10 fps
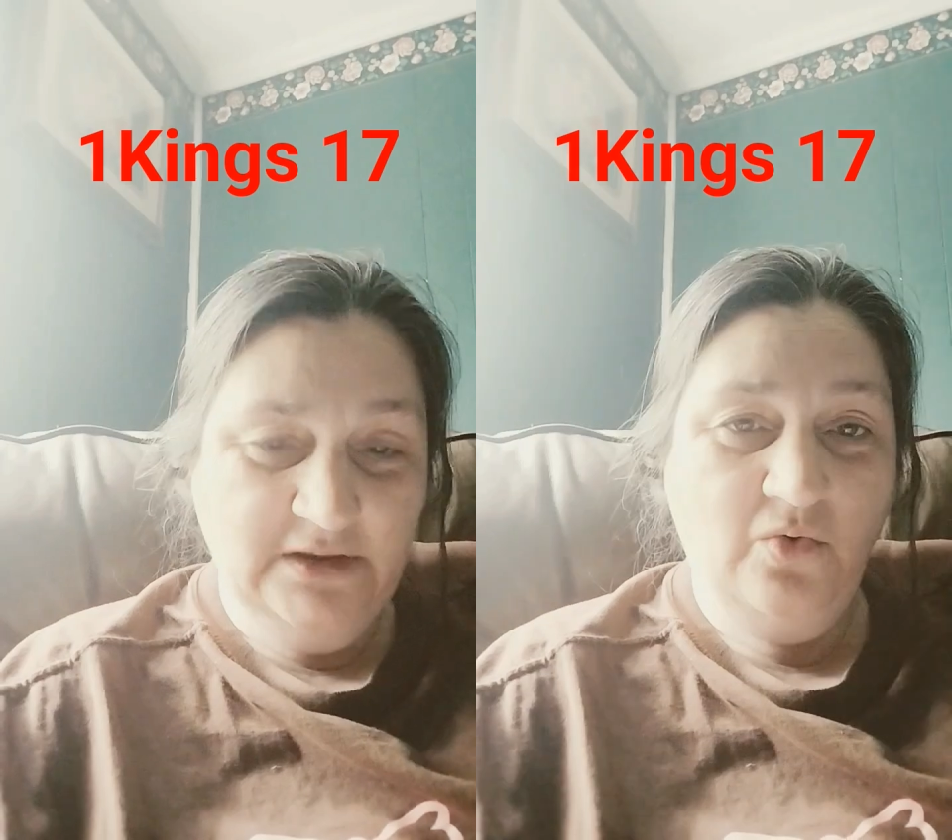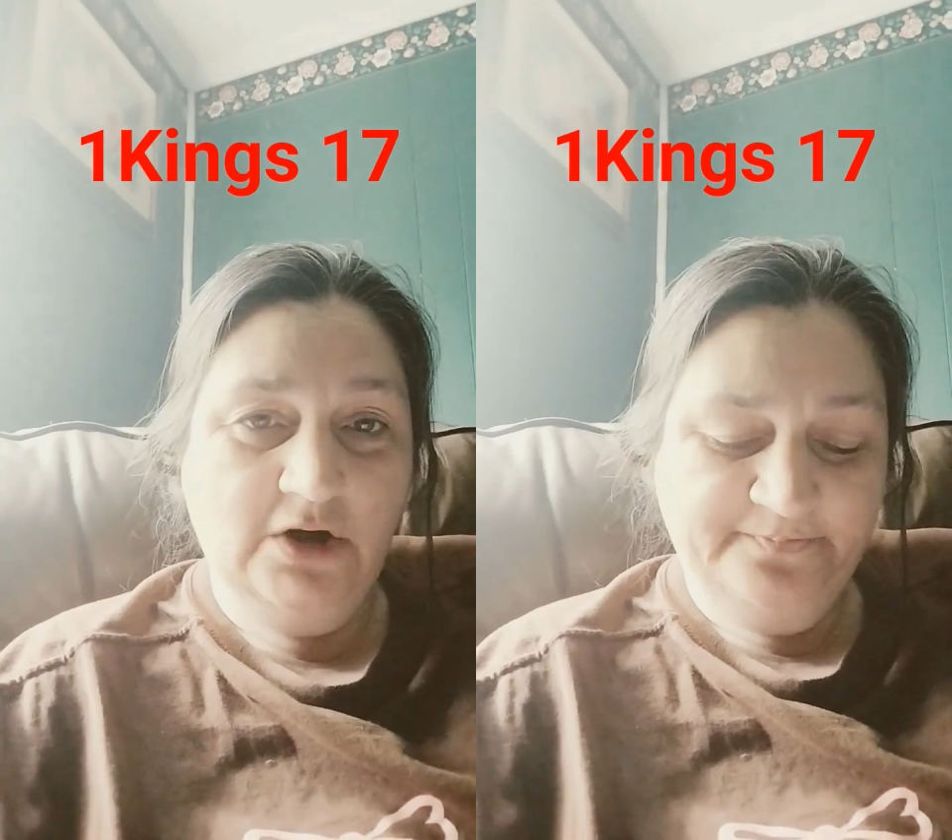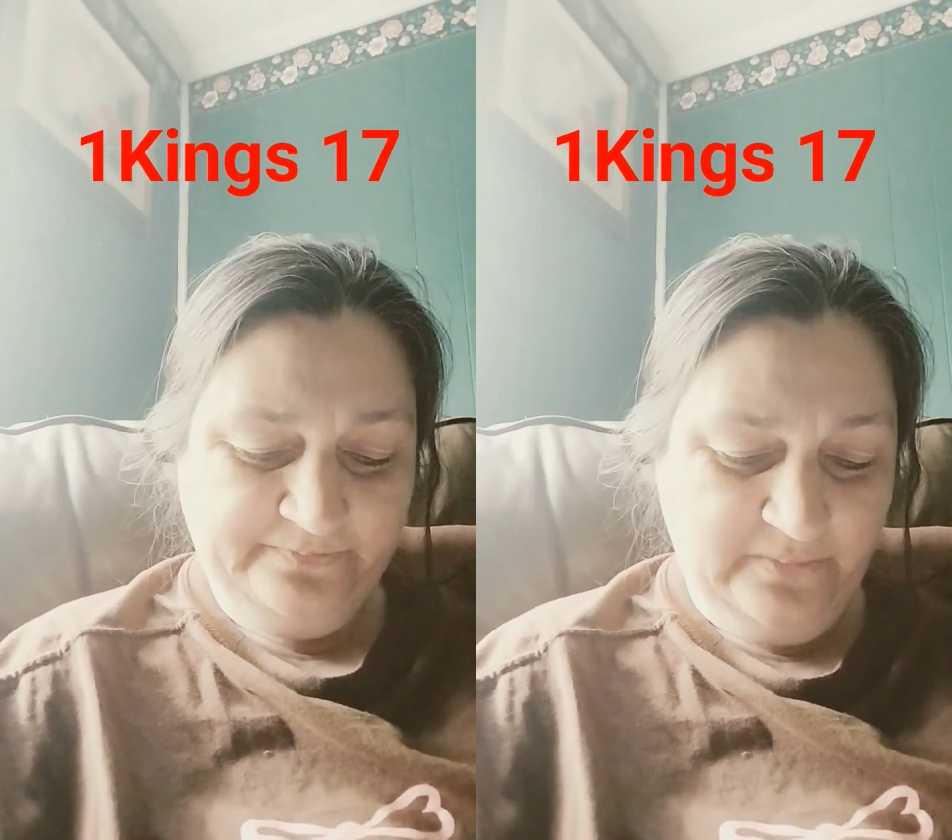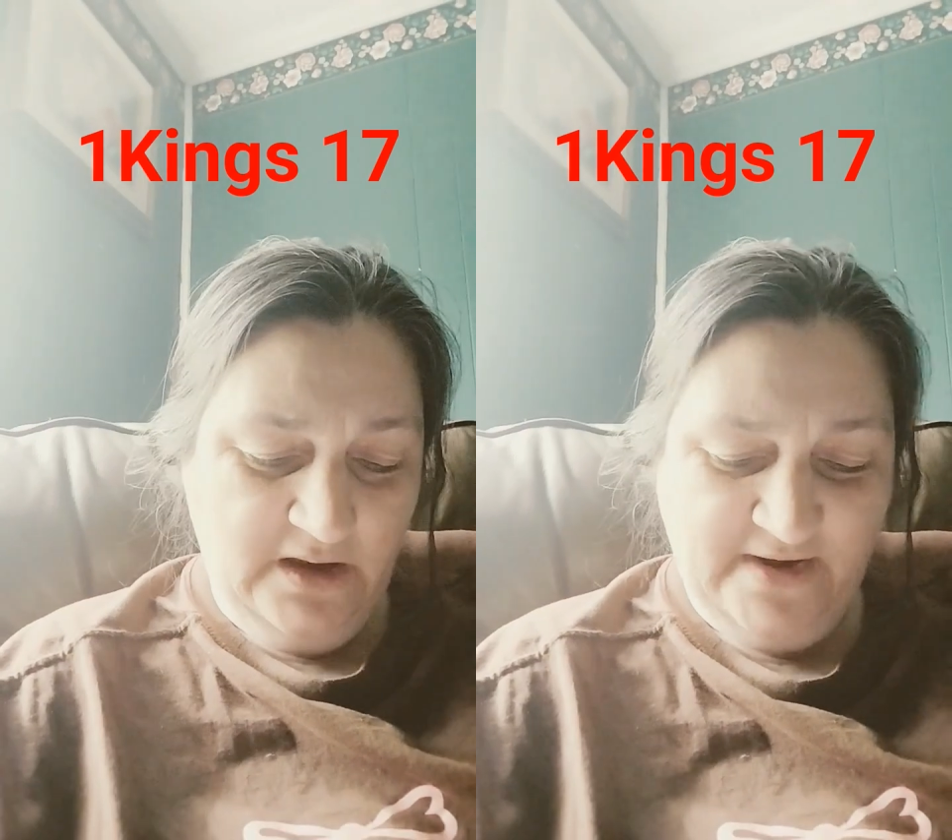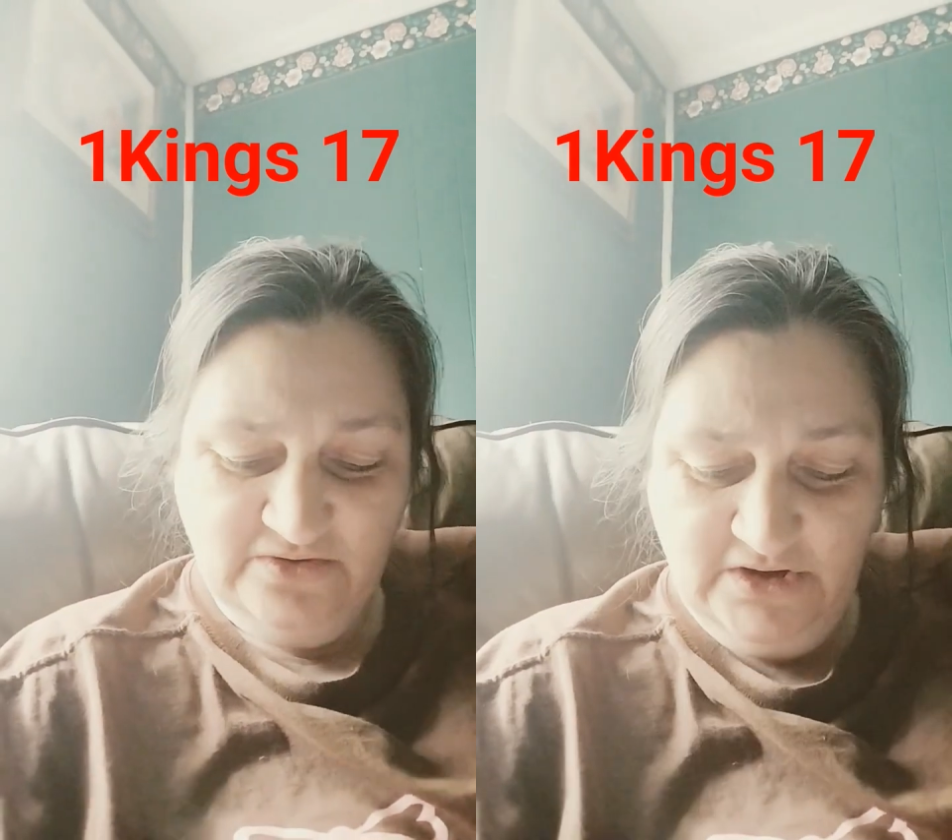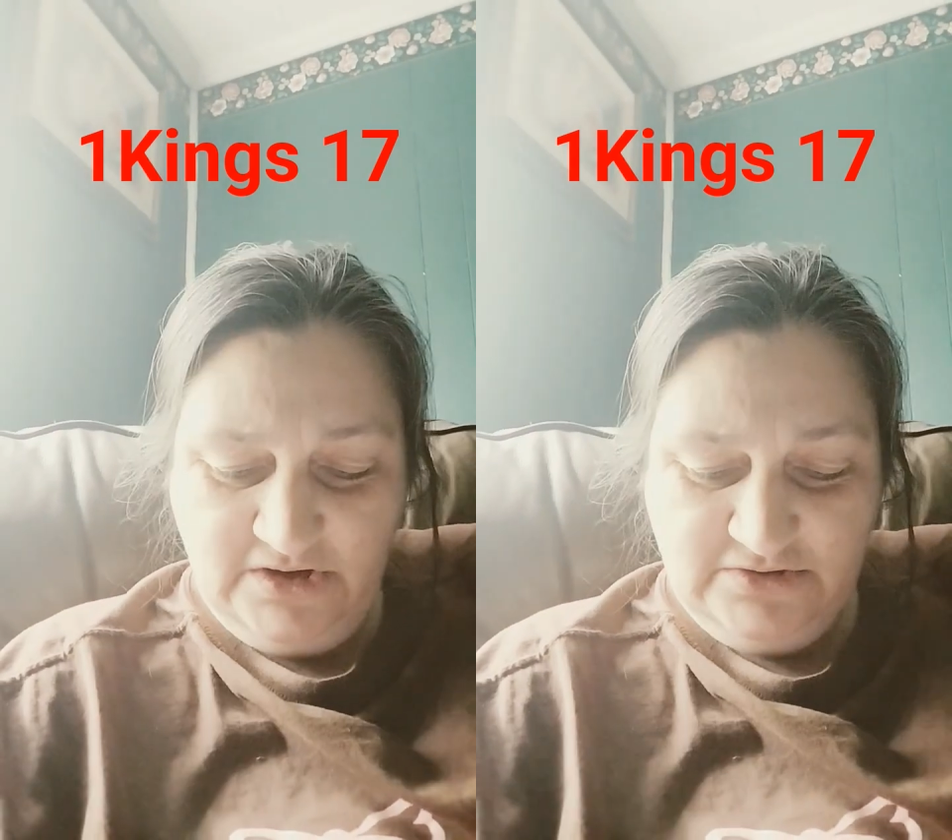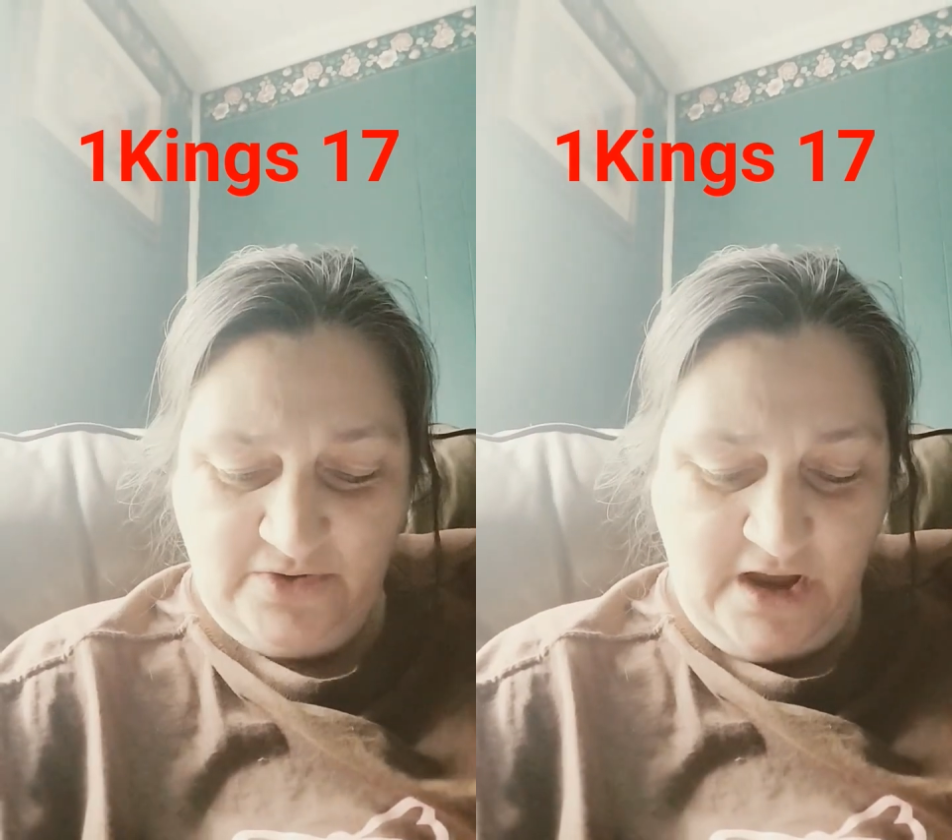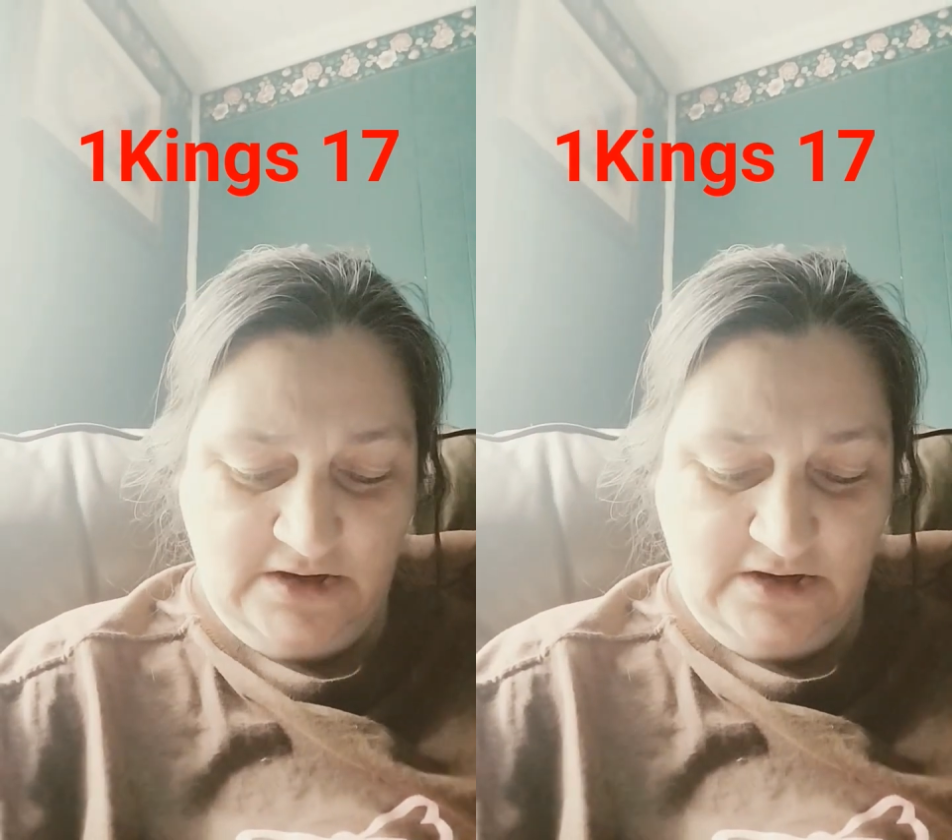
a little water in a vessel to drink.